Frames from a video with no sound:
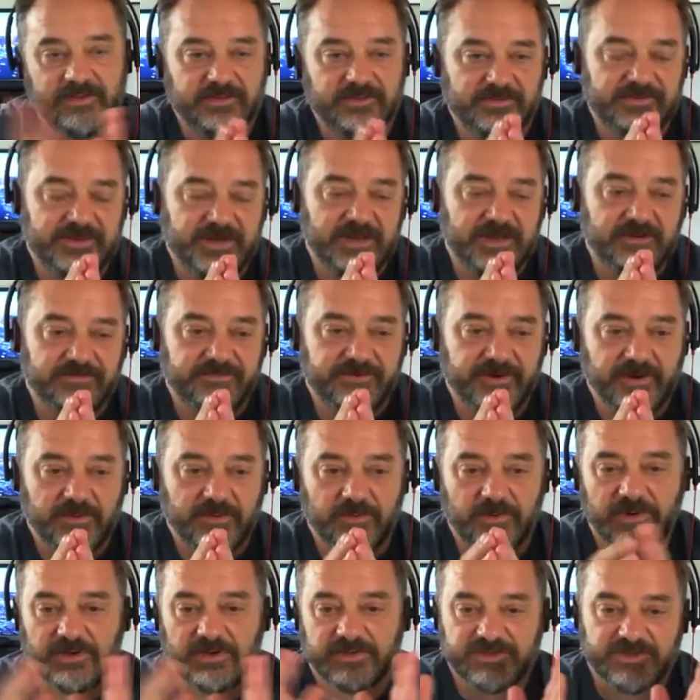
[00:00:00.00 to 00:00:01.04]
standard
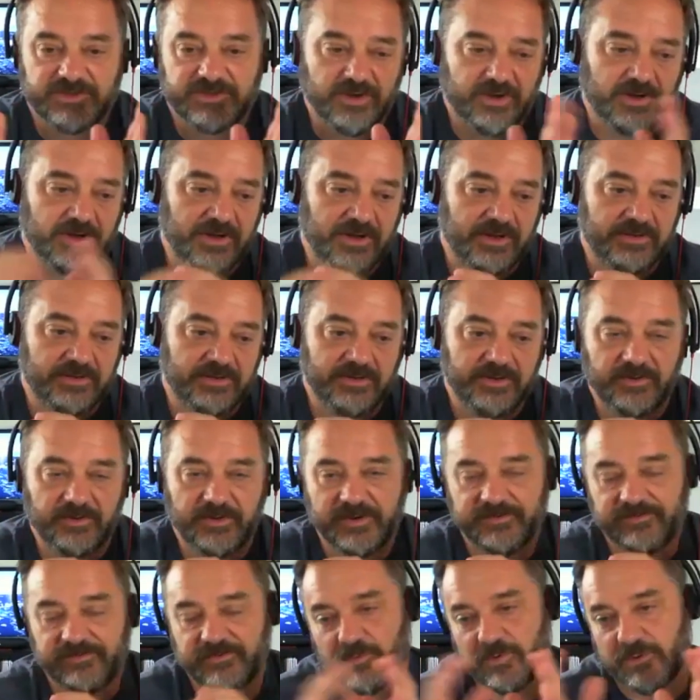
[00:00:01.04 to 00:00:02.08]
firewall is gone. You don't
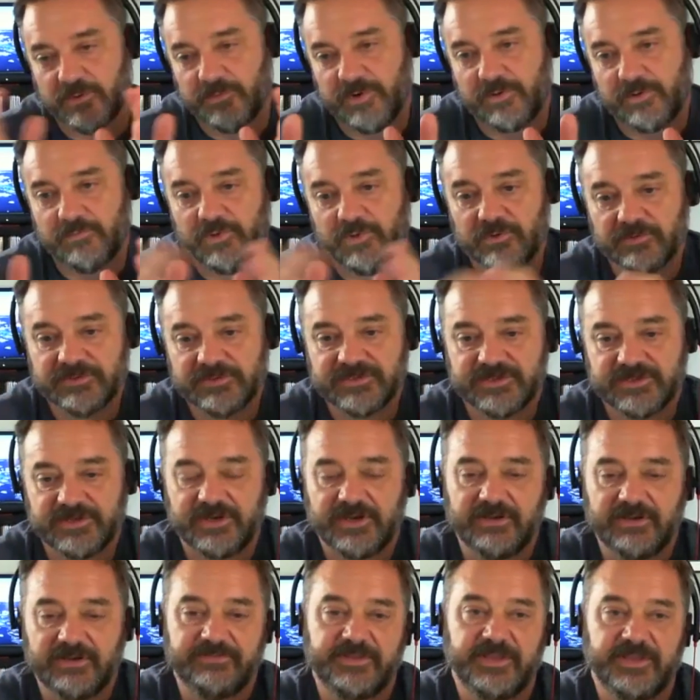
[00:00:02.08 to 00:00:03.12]
have to worry about moat stuff.